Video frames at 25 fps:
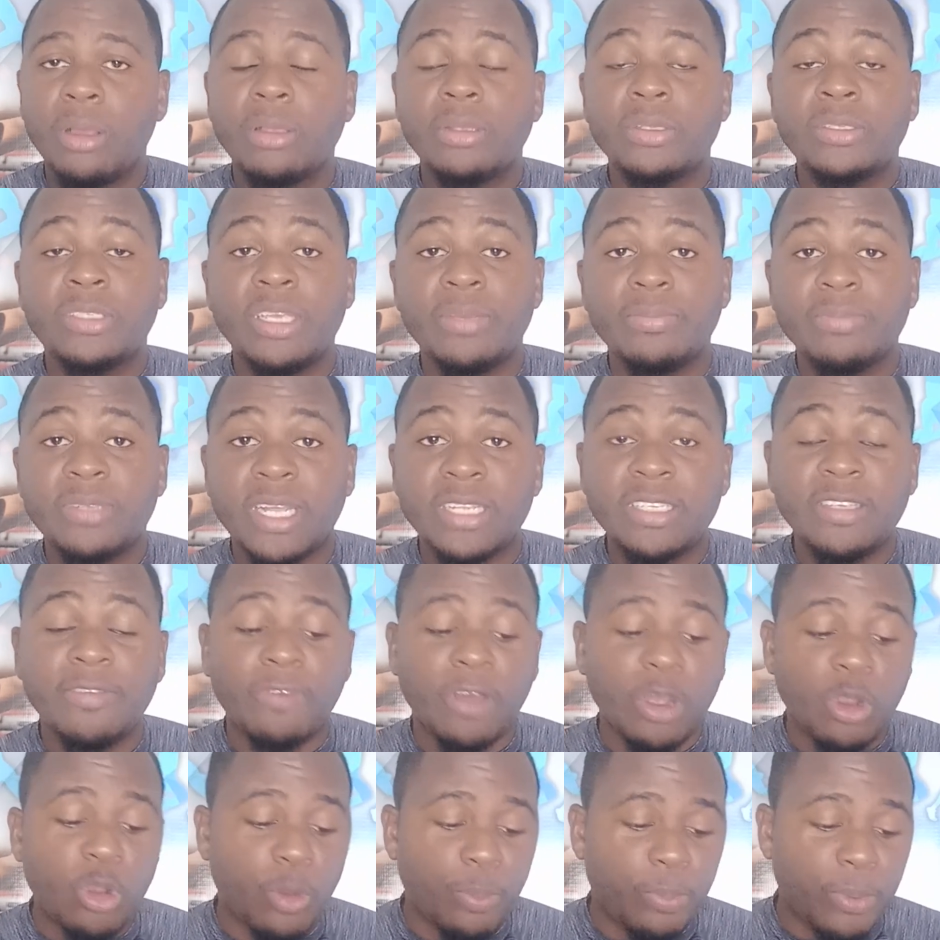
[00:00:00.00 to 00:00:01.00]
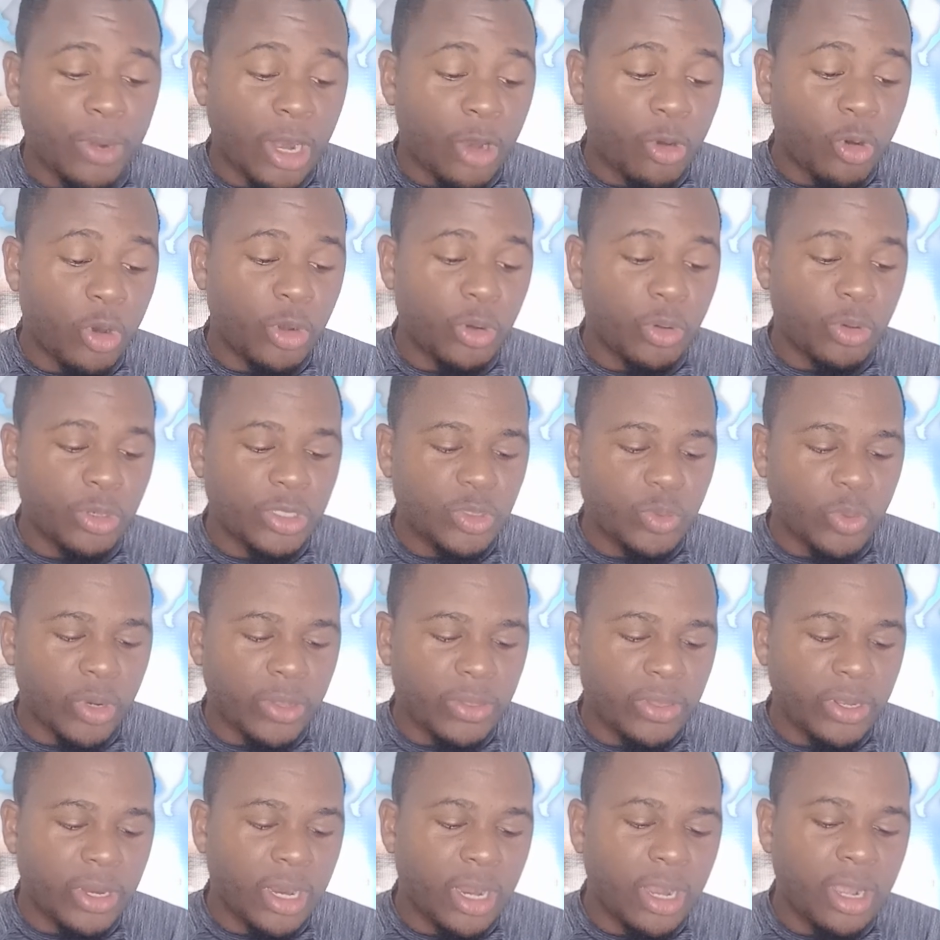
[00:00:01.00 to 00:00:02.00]
Seems as if a couple of runouts were
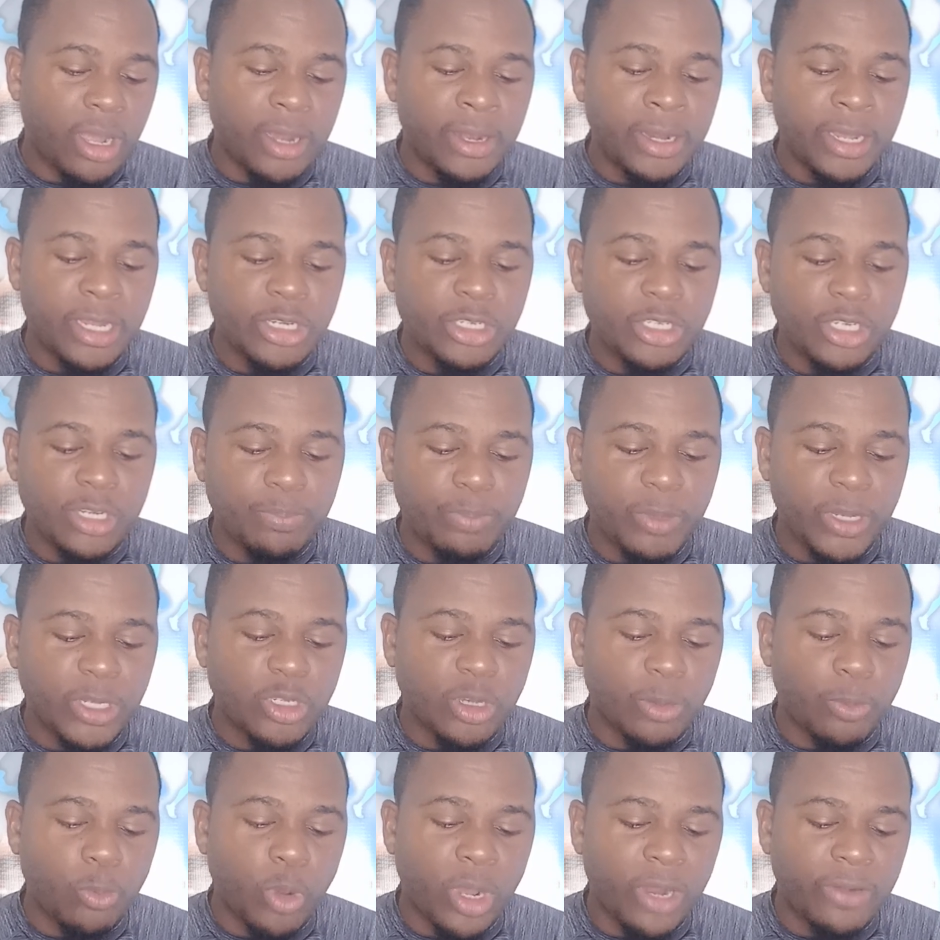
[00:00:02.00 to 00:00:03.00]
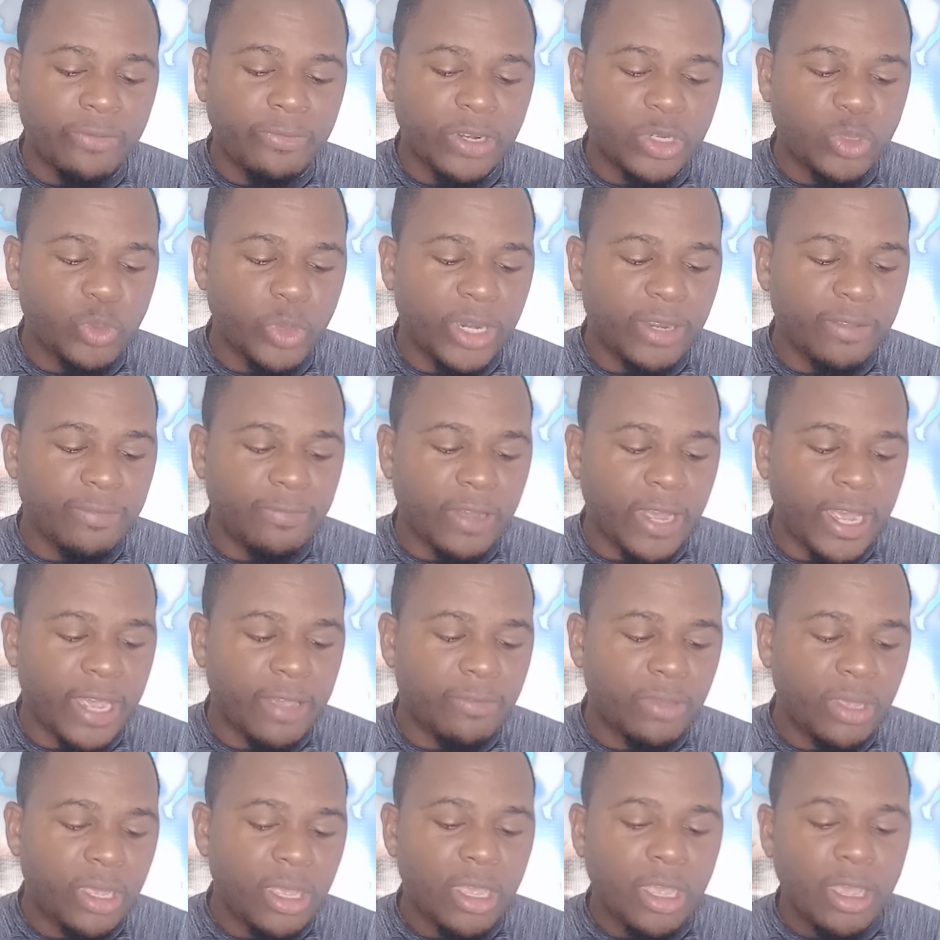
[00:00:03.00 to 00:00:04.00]
there. Connell, she picked up 1 for
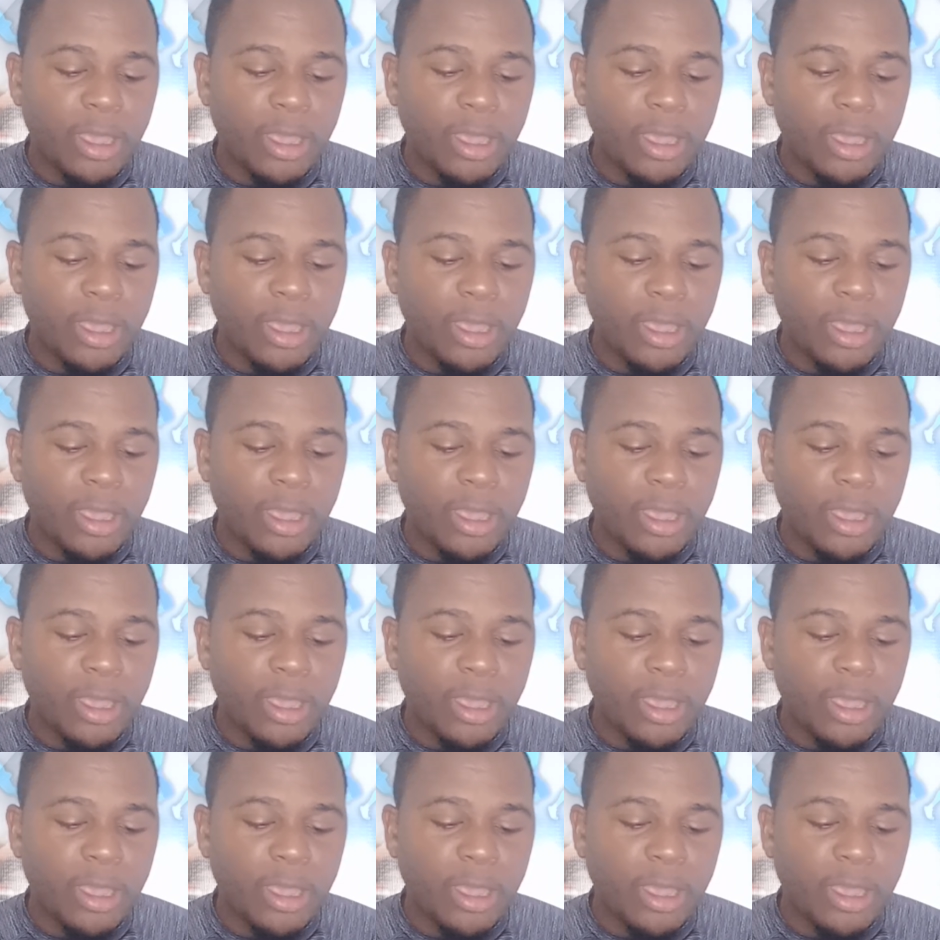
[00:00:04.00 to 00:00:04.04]
25.